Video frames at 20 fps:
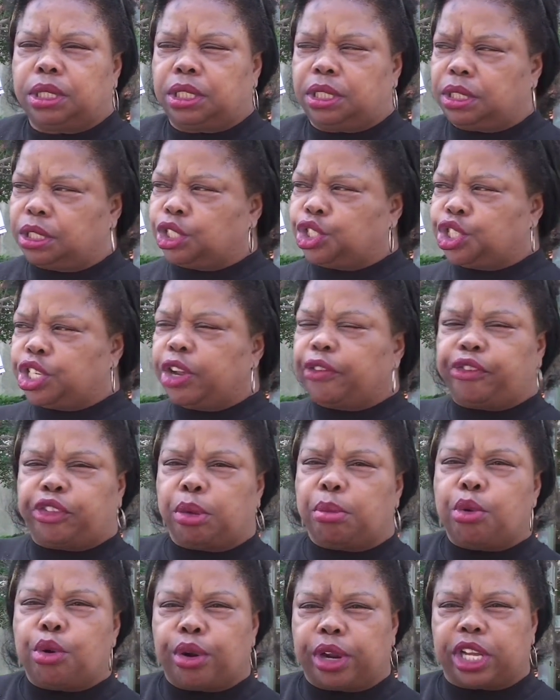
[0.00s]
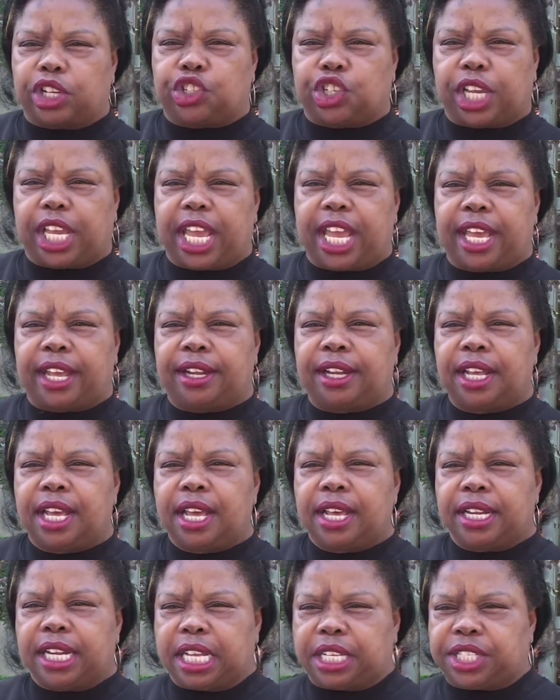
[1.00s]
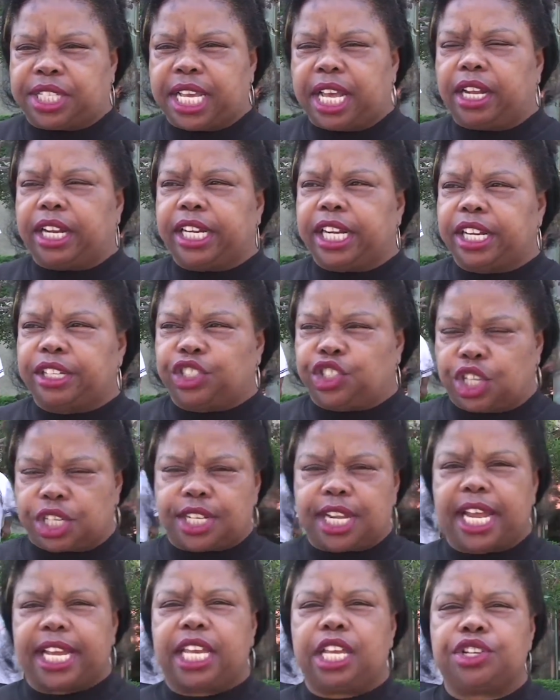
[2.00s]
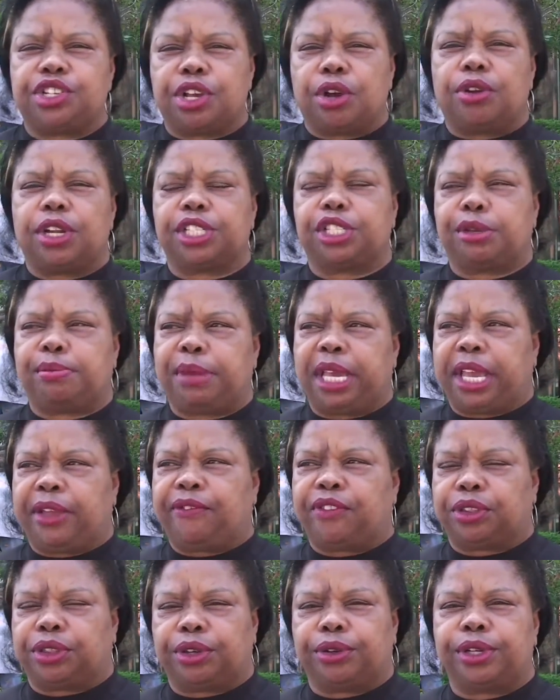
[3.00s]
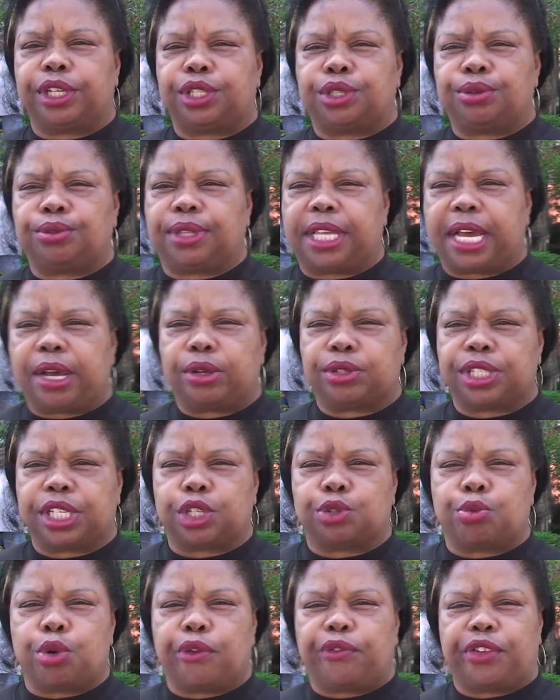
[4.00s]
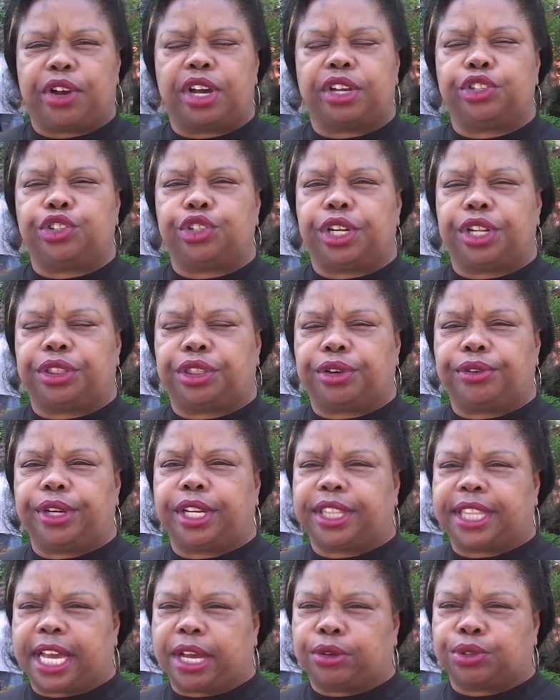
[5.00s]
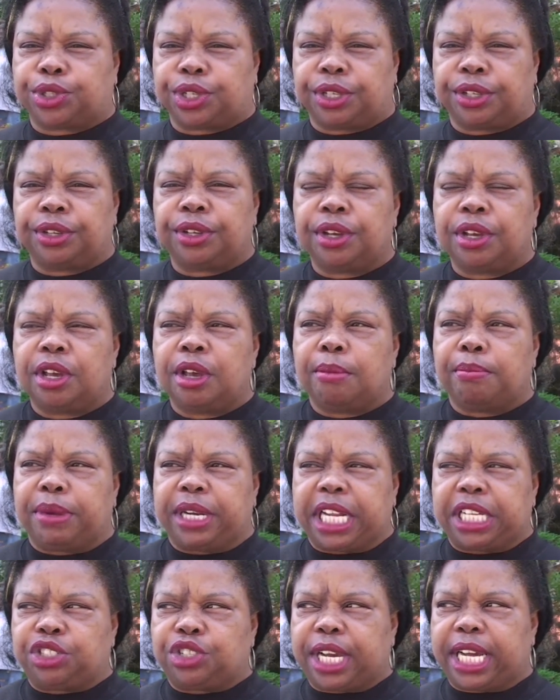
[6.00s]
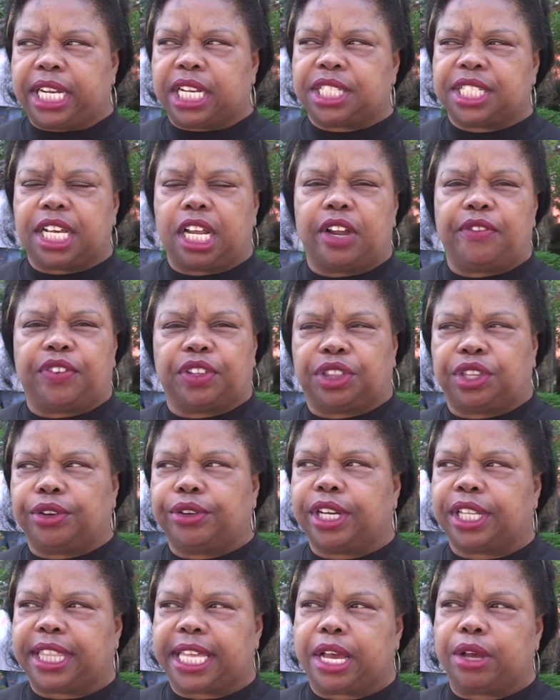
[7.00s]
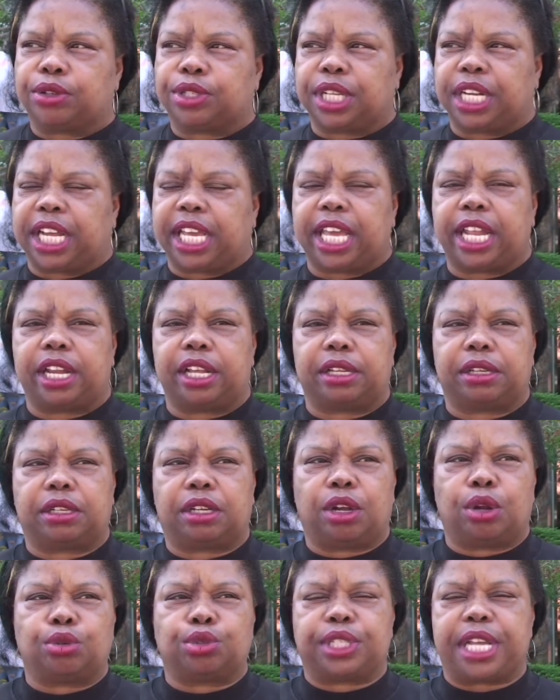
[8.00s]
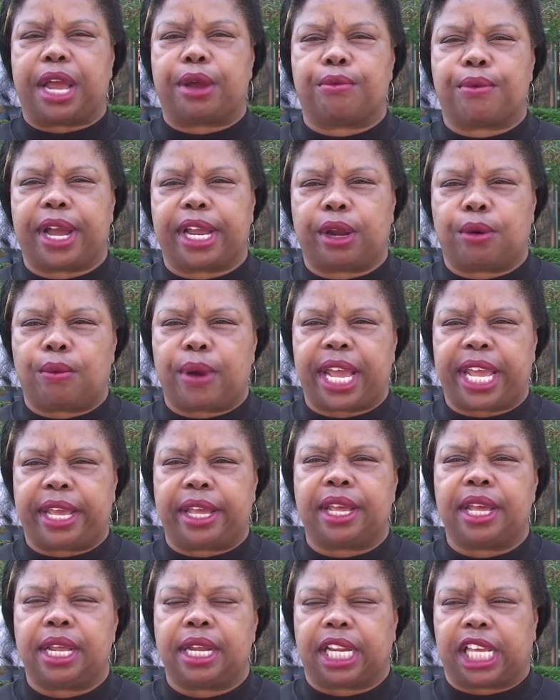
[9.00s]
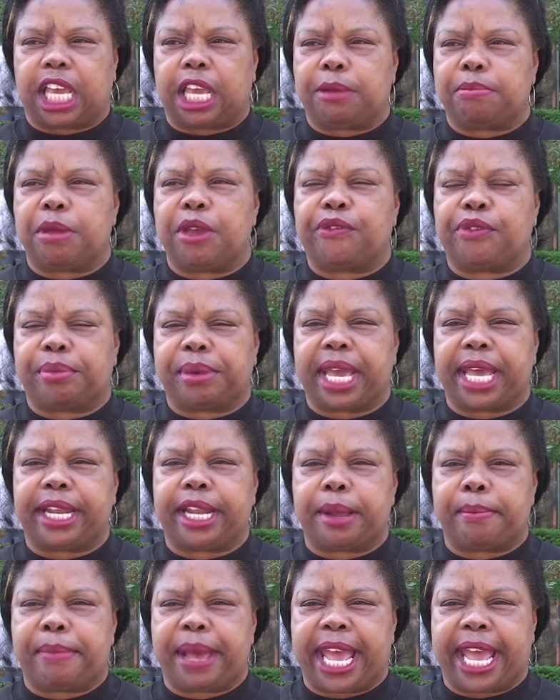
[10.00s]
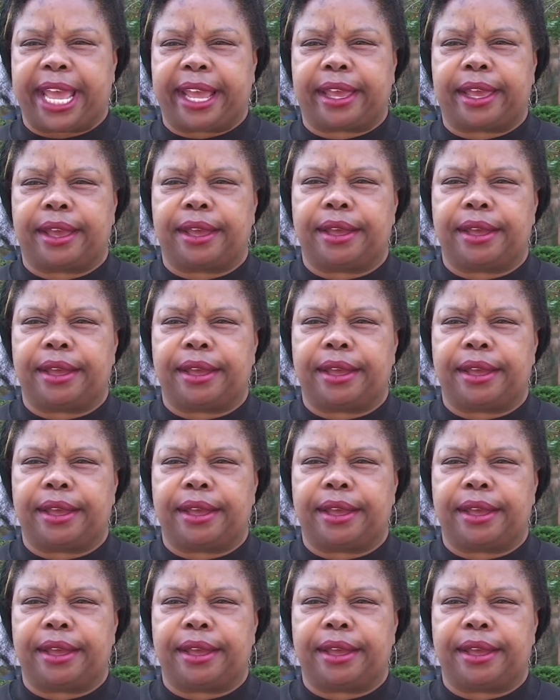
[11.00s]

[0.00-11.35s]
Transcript: To shift the mortgage again, they selling it just like he sold it to me for $32,000. It's worth $130,000. But they trying to sell it for $30,000 to get it closed out right away to keep me from getting it back.